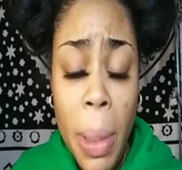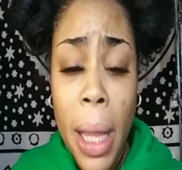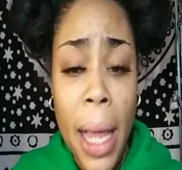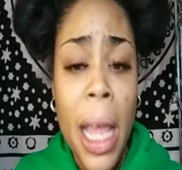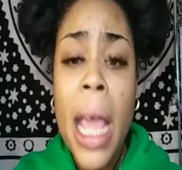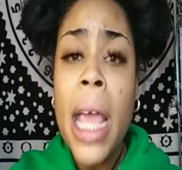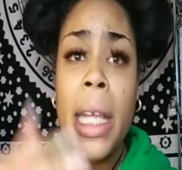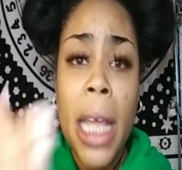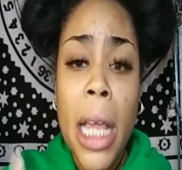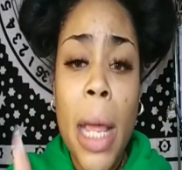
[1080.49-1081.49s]
Like,
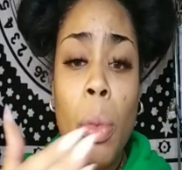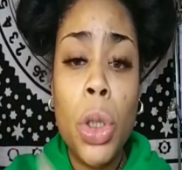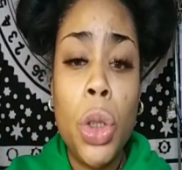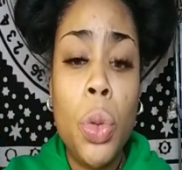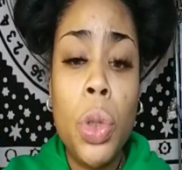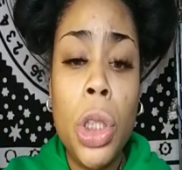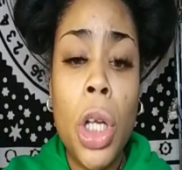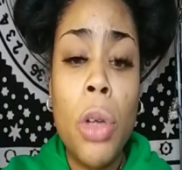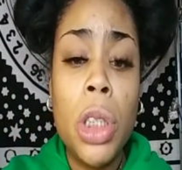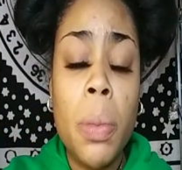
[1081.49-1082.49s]
yeah, they want you,
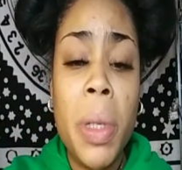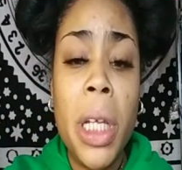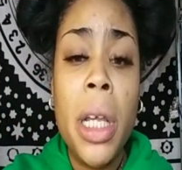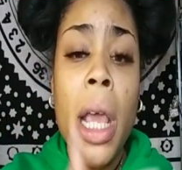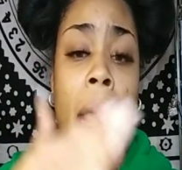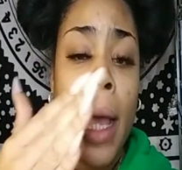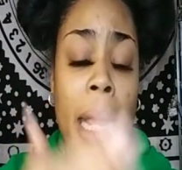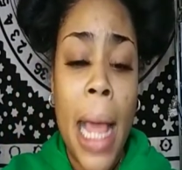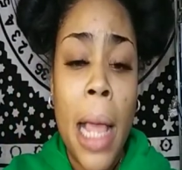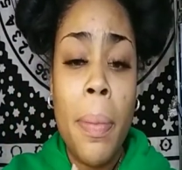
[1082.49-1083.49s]
to be
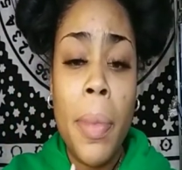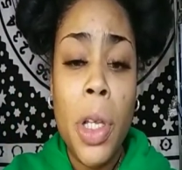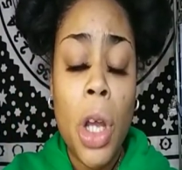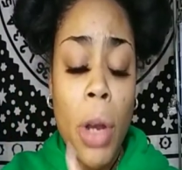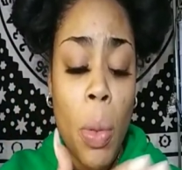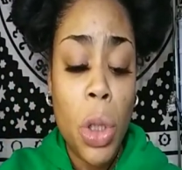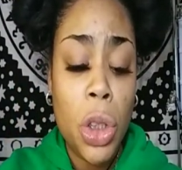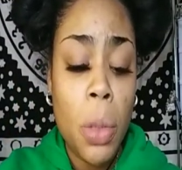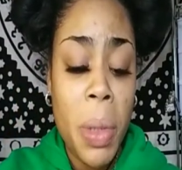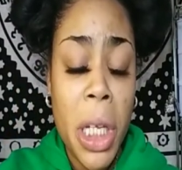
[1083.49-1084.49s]
they want
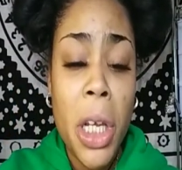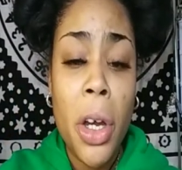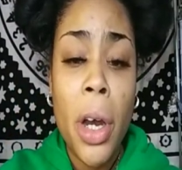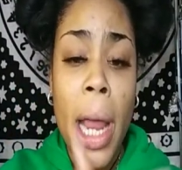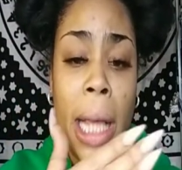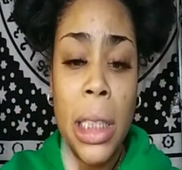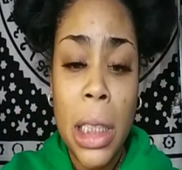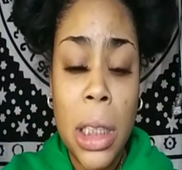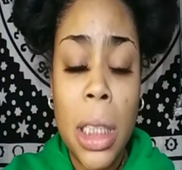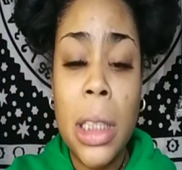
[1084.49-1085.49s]
you to be here at such
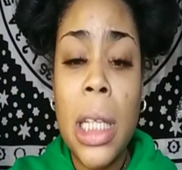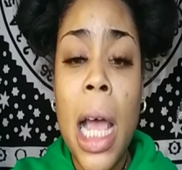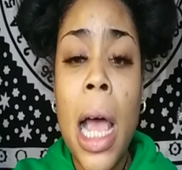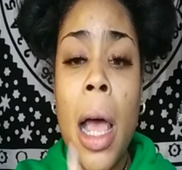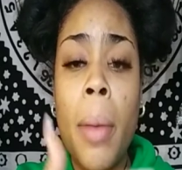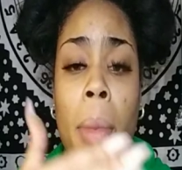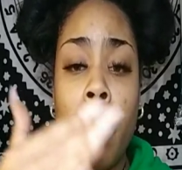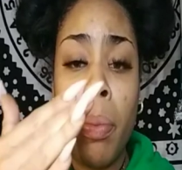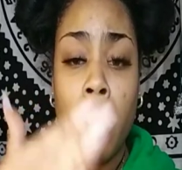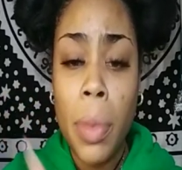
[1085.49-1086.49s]
and such time,
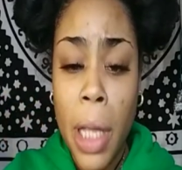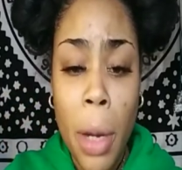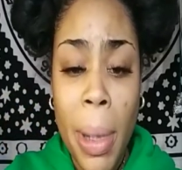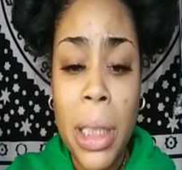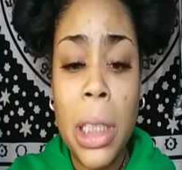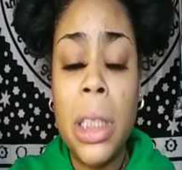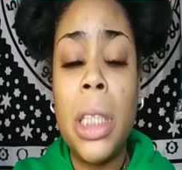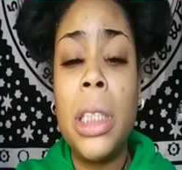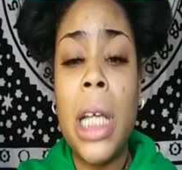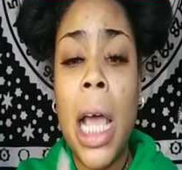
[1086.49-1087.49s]
there by such and
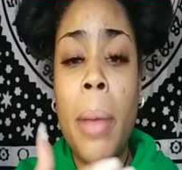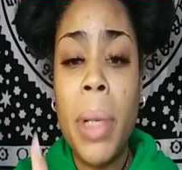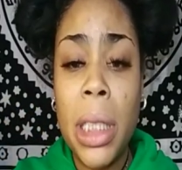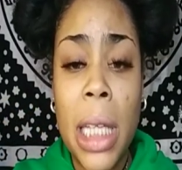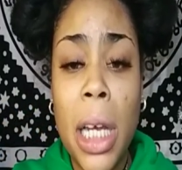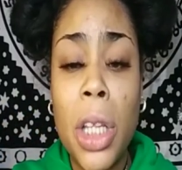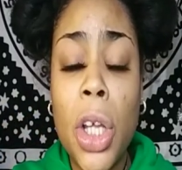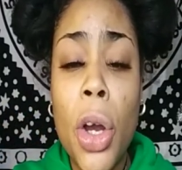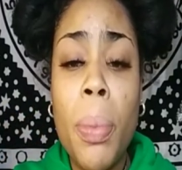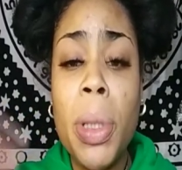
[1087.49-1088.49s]
such time, this, that, and the
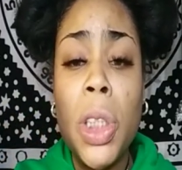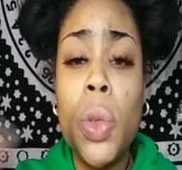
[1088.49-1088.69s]
third, but